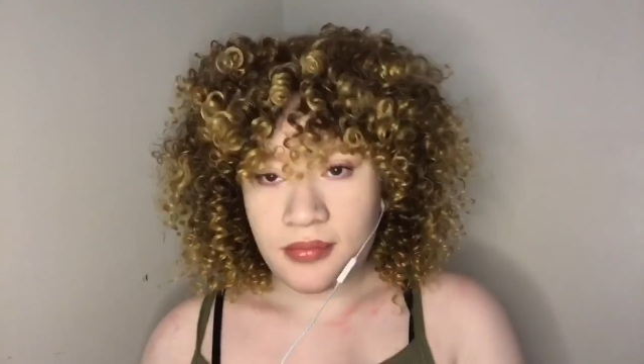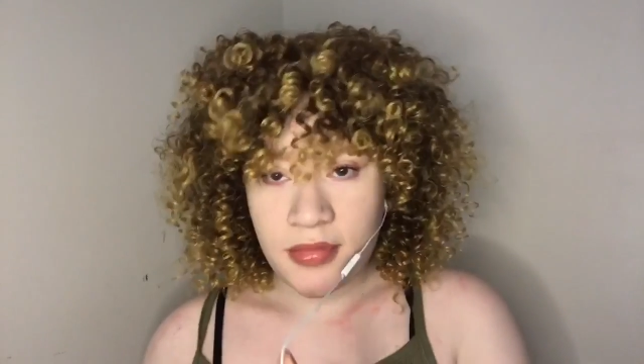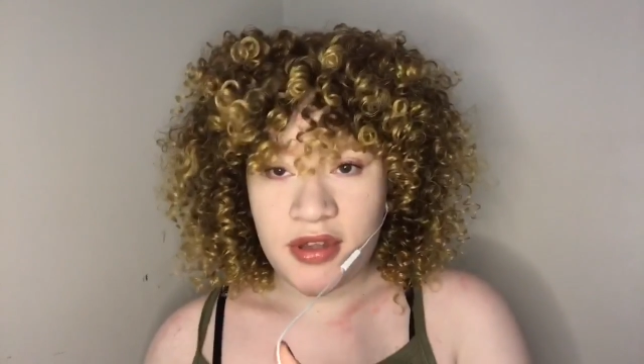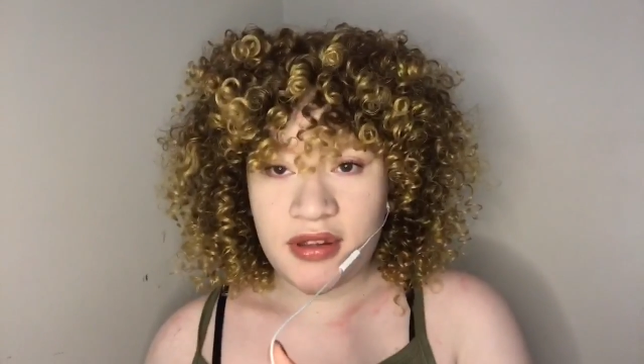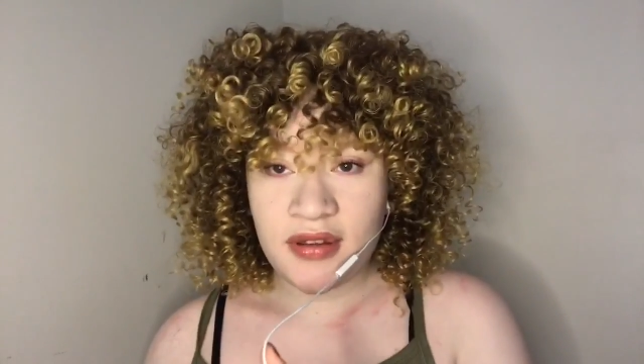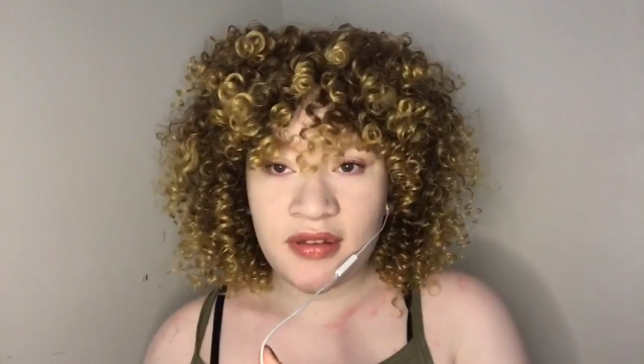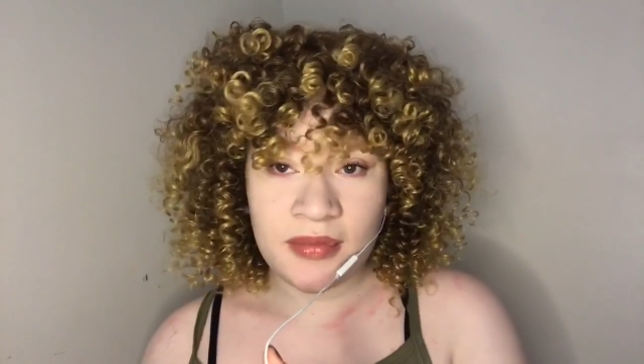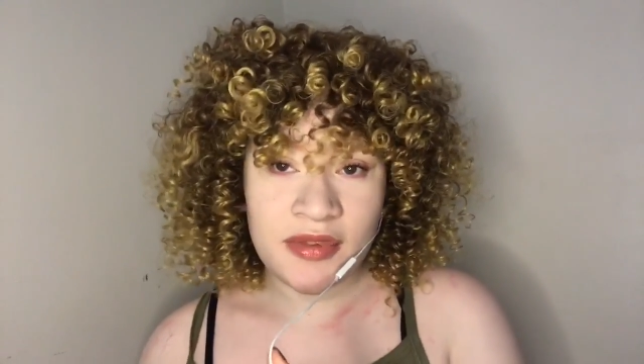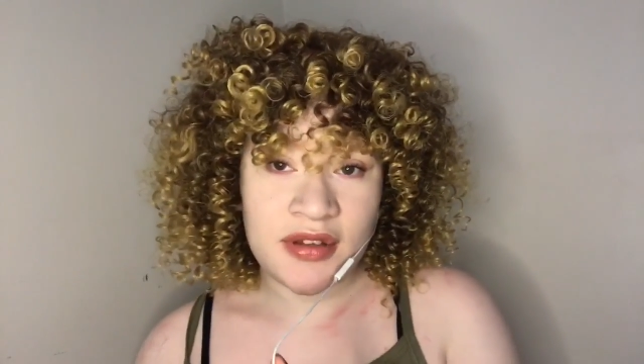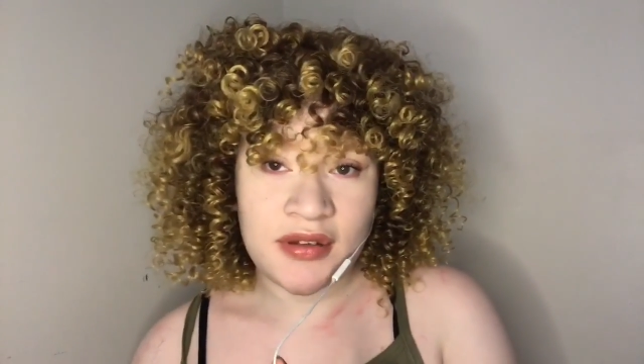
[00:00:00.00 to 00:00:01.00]
but it's
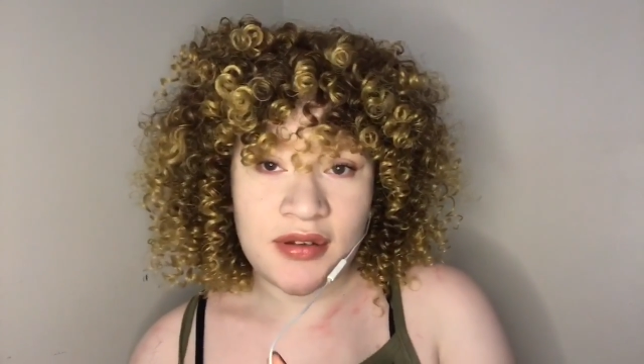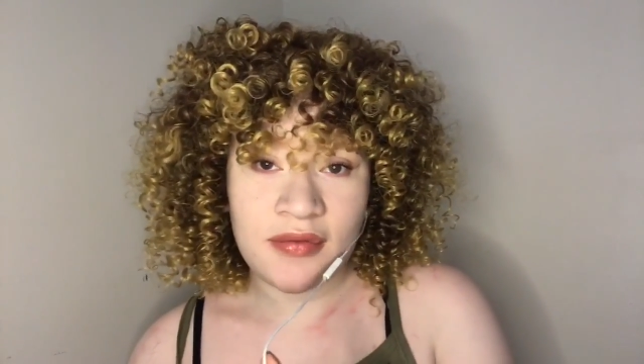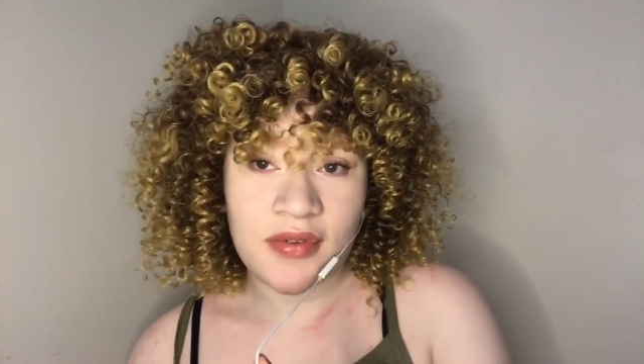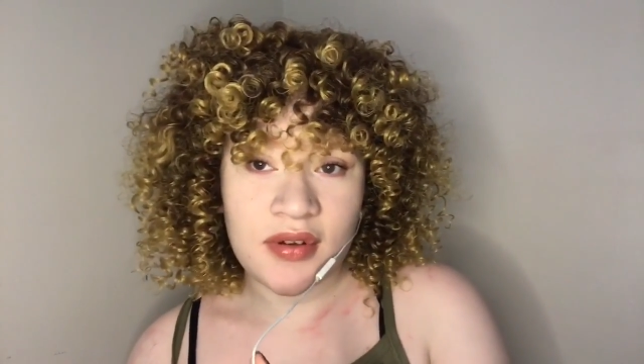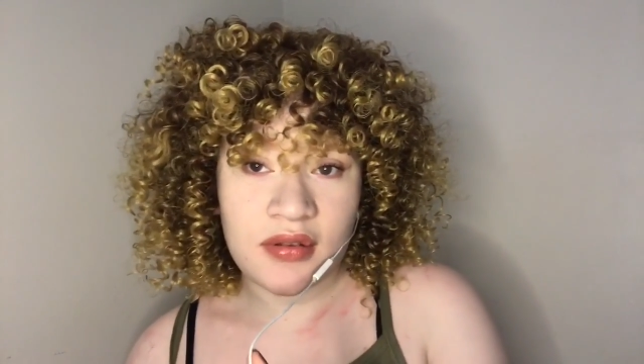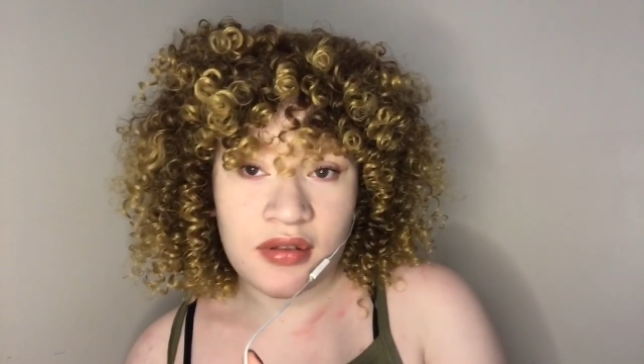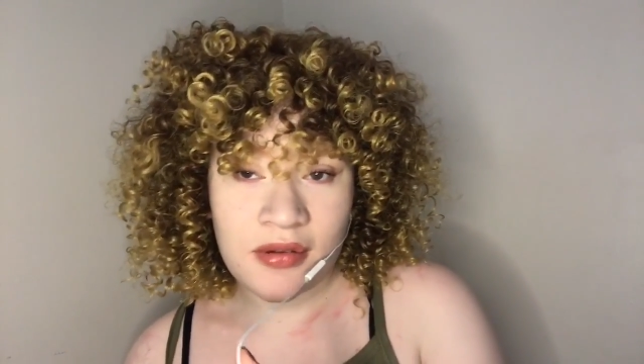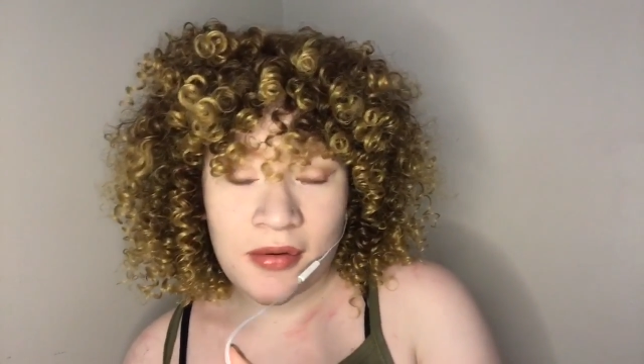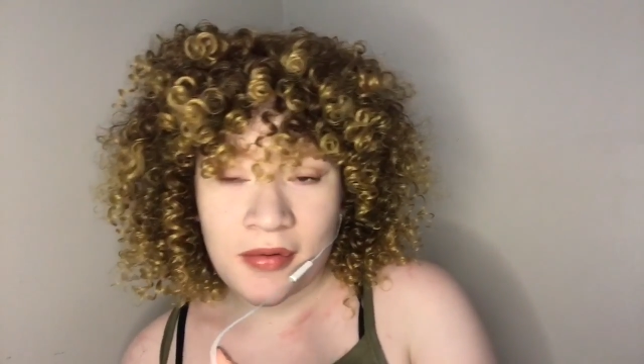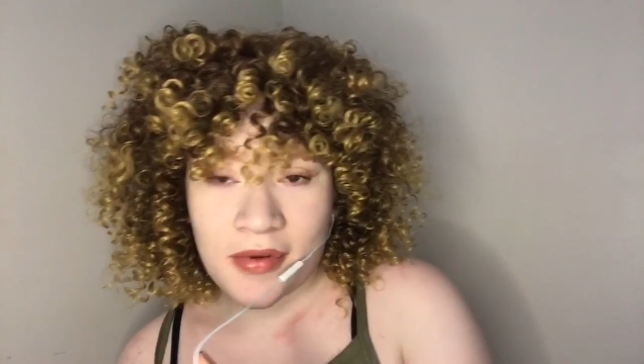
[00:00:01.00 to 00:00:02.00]
something different,
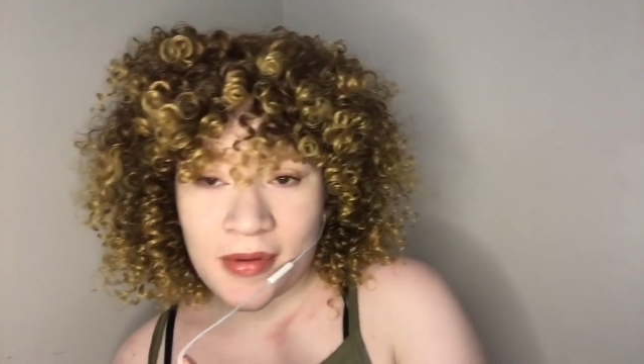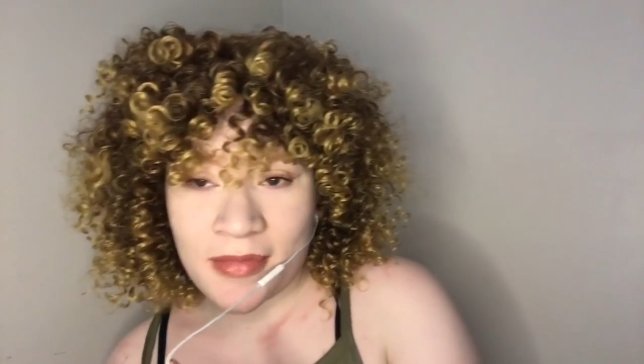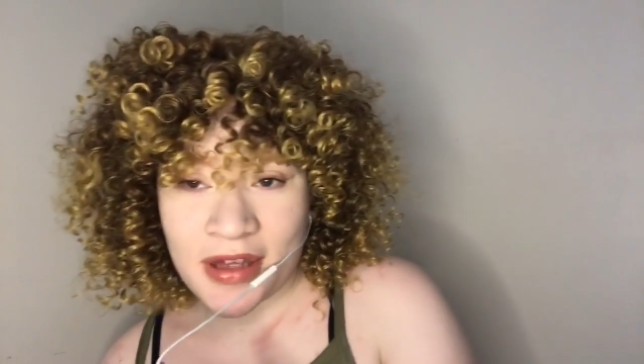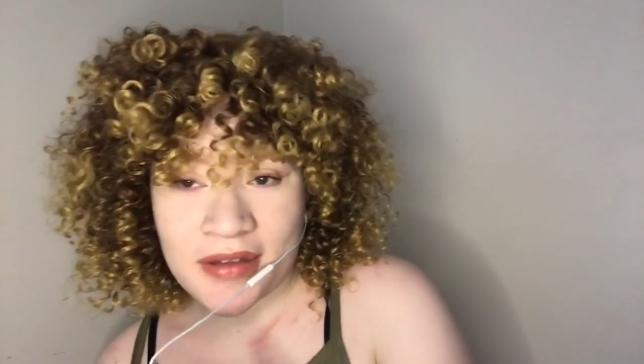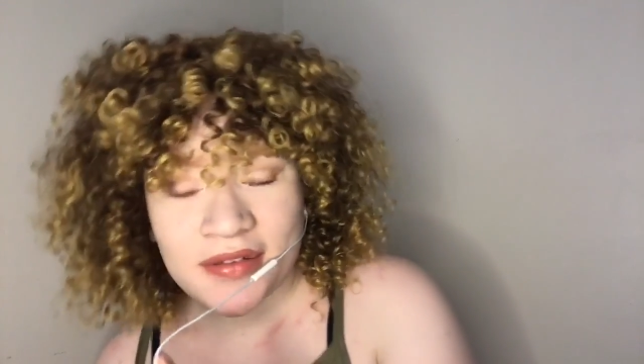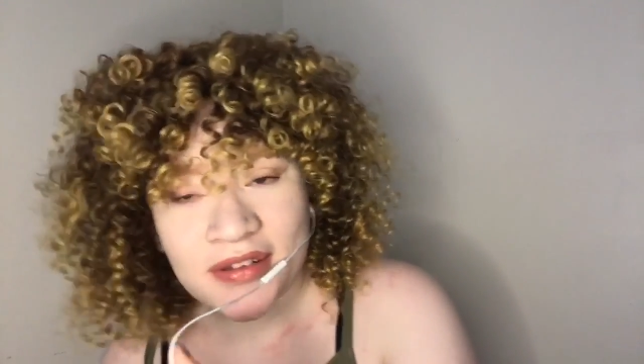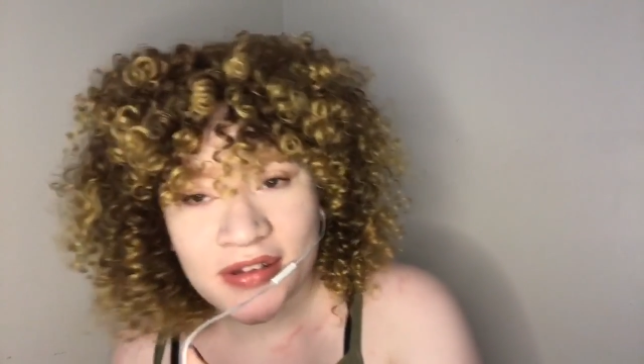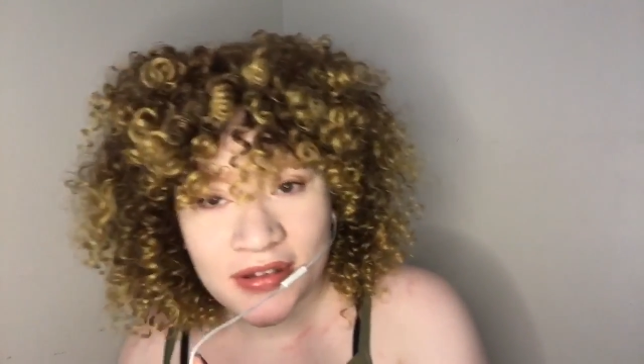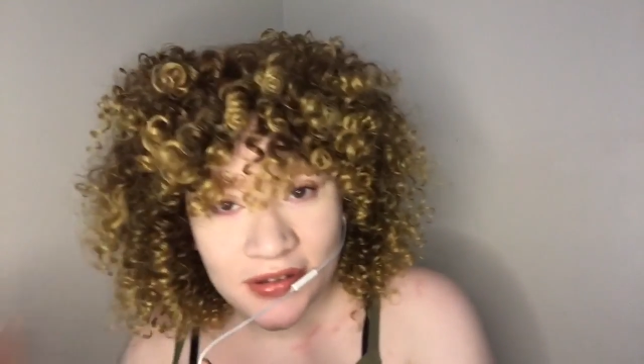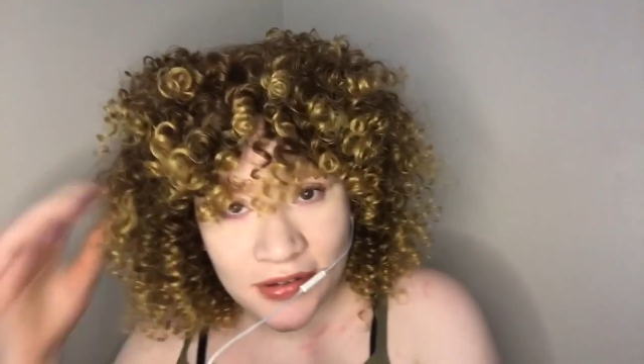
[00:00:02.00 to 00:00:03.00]
so I'm gonna have to
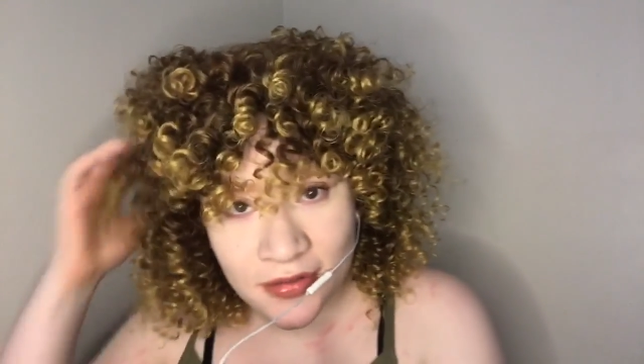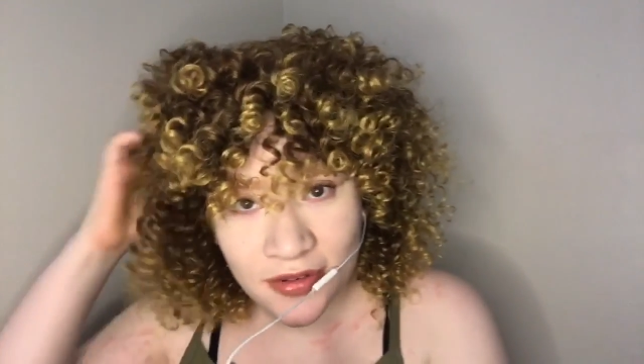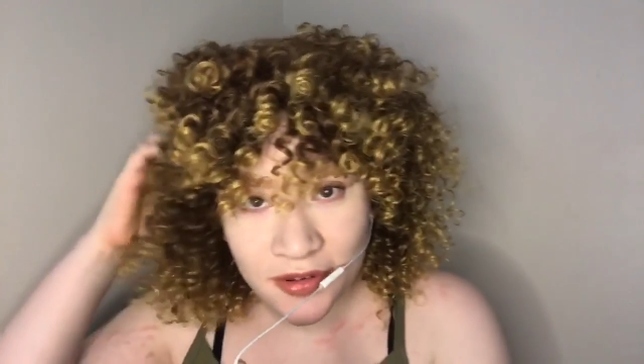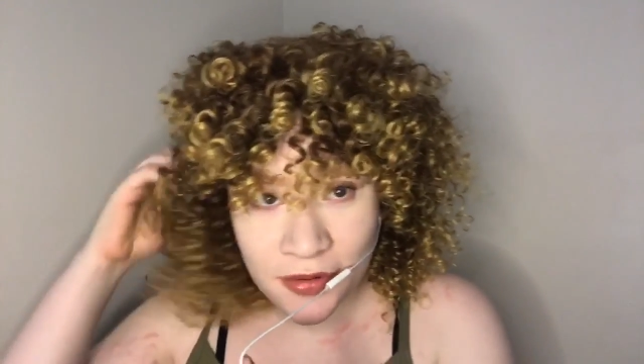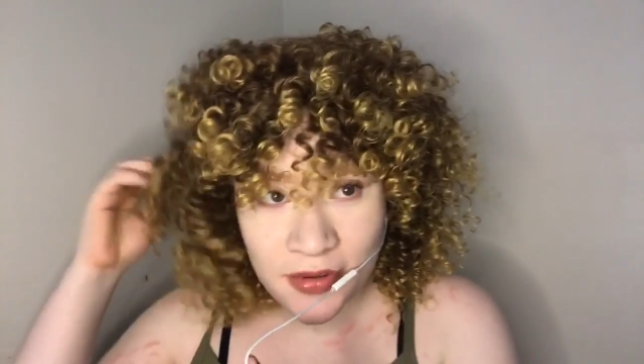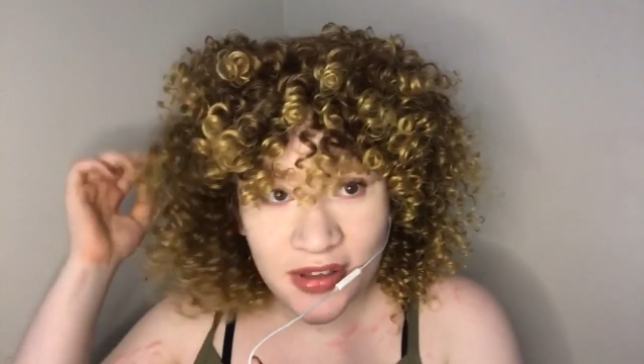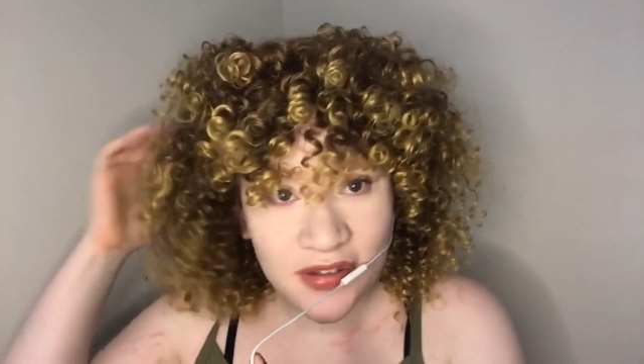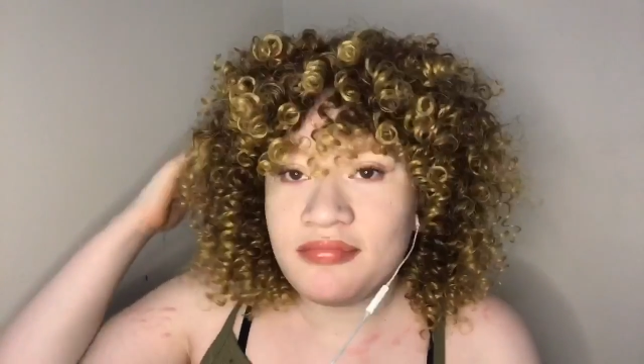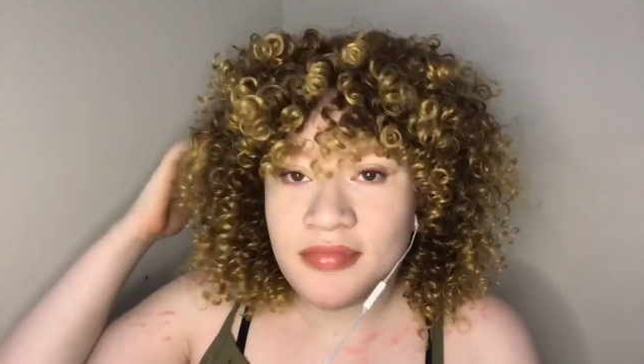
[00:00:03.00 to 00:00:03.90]
get used to it.